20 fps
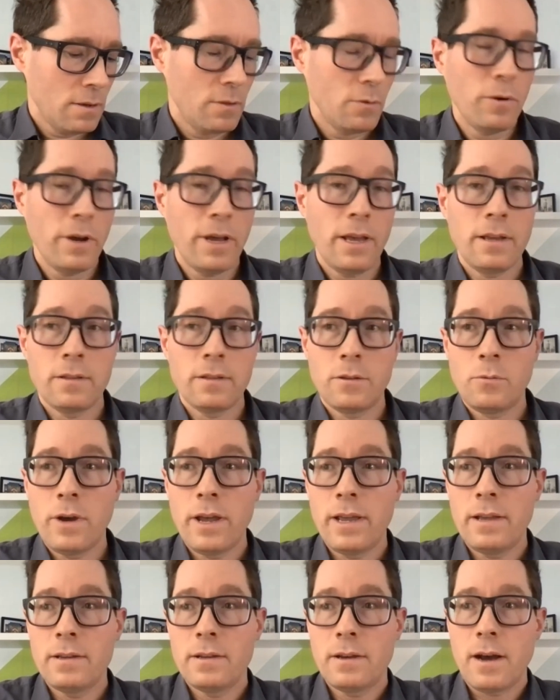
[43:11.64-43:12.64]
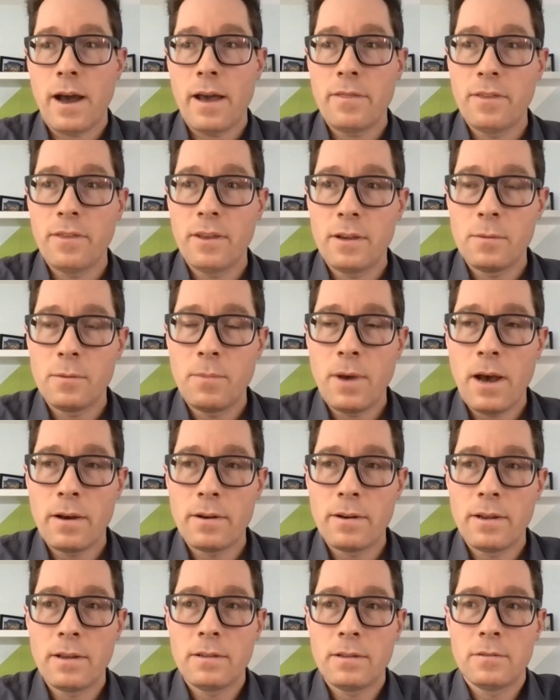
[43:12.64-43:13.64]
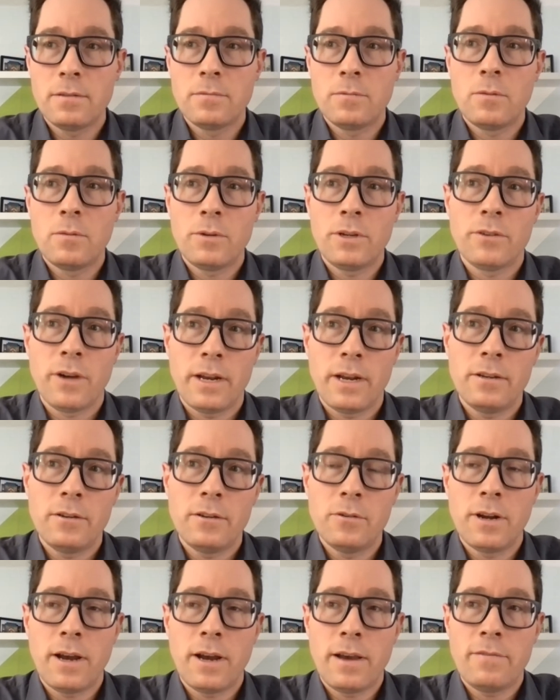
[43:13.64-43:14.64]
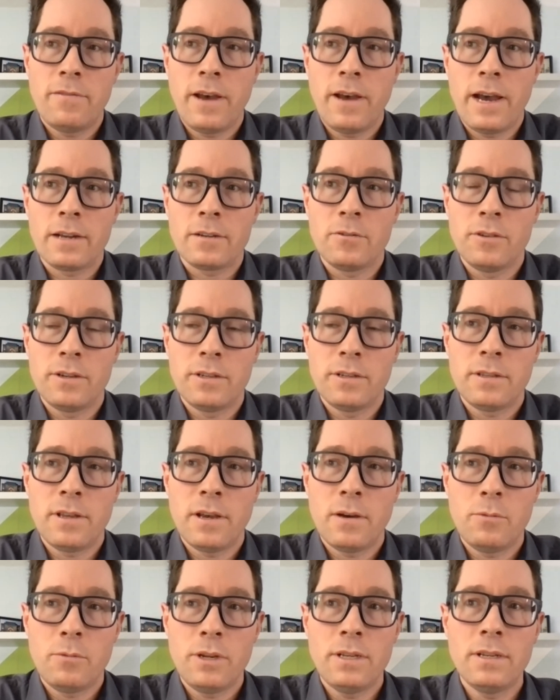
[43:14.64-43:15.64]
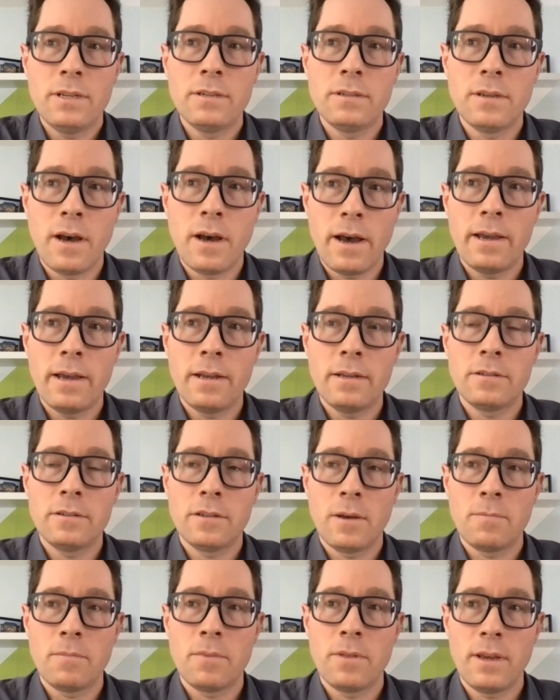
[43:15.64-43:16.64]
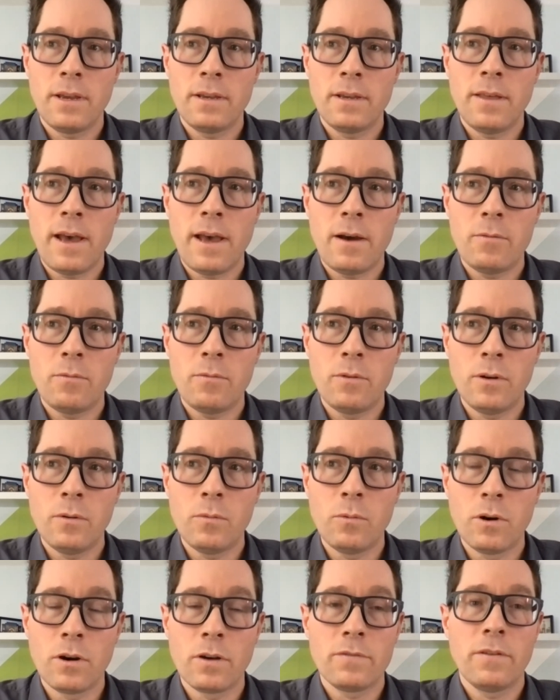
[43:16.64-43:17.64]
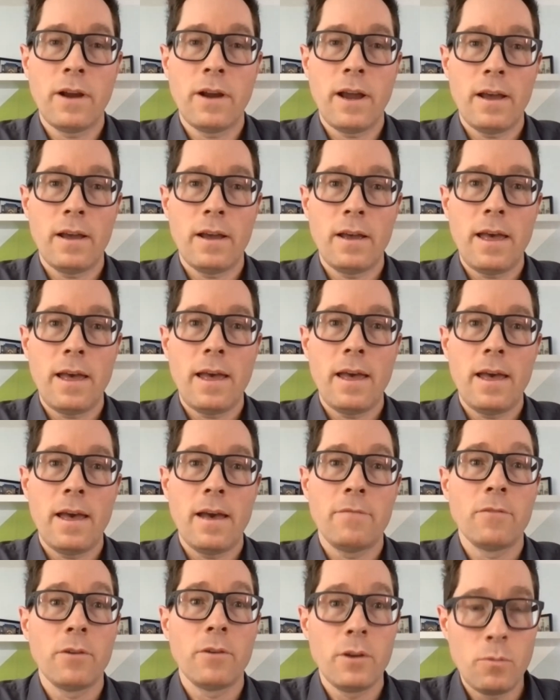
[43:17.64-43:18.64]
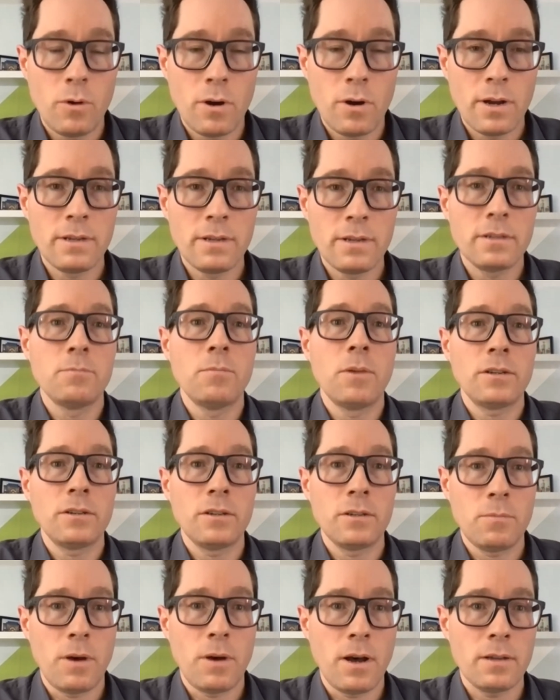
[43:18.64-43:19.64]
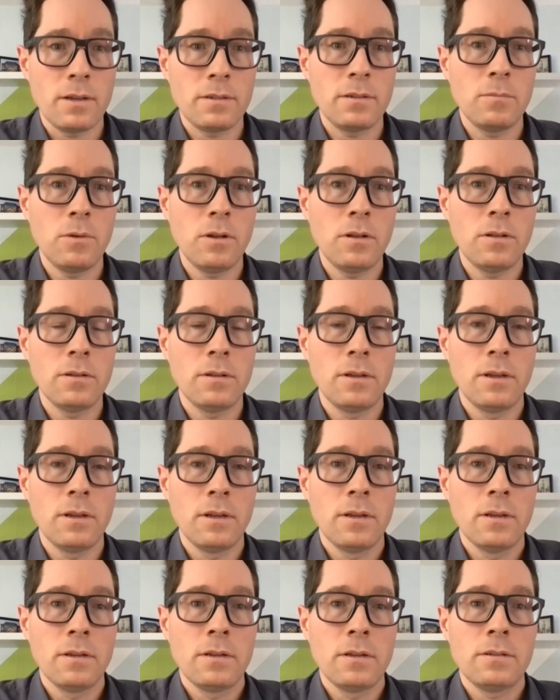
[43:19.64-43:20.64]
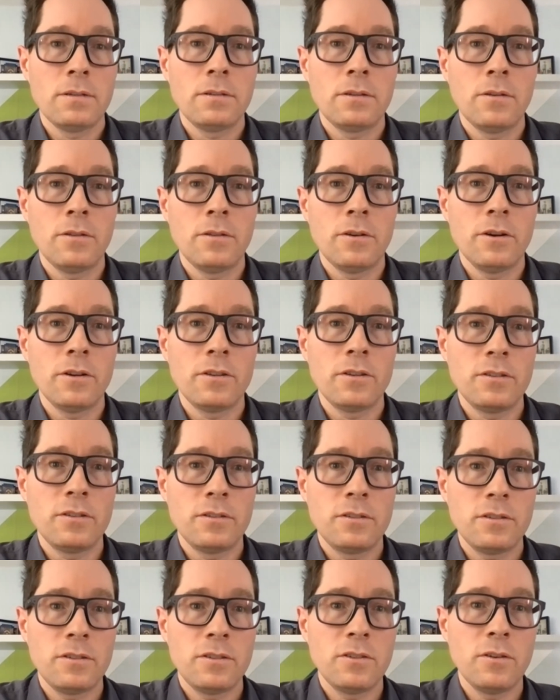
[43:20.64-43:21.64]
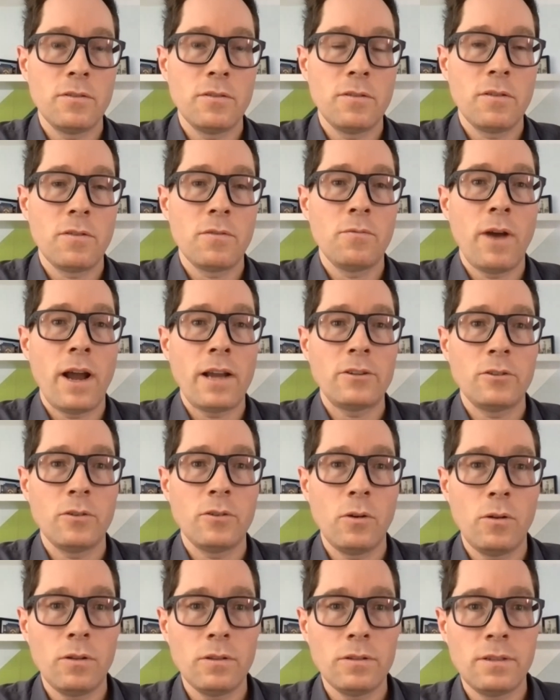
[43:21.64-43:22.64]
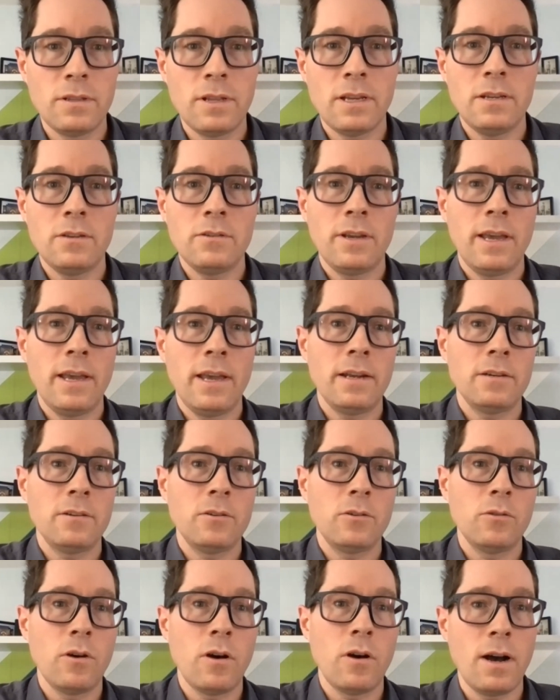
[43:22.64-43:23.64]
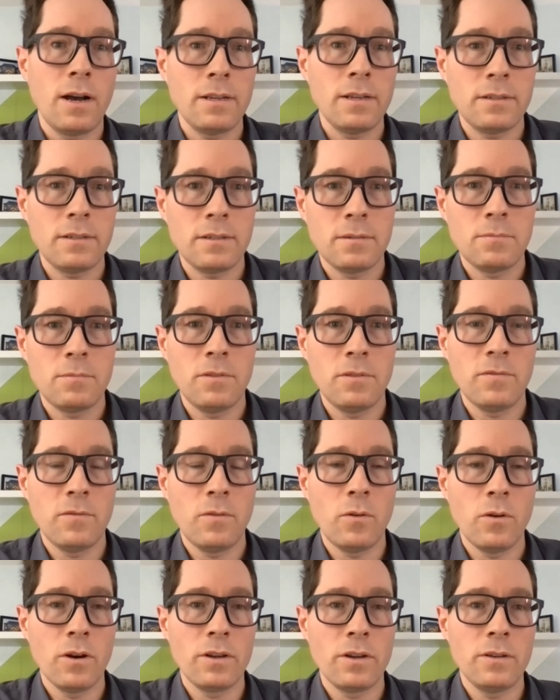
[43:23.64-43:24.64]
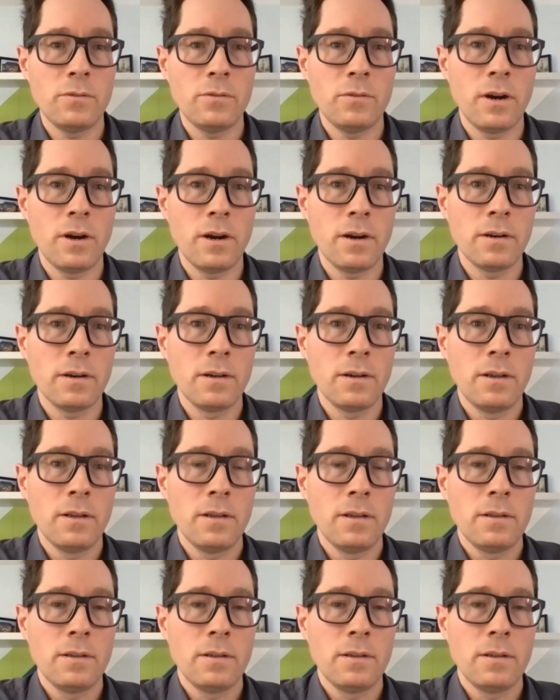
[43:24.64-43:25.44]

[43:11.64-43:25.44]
the way the way I think about it and what we try to do at iFactory is that we design something that will work for everyone as much as possible. So there are certain thresholds that you can't cross before you are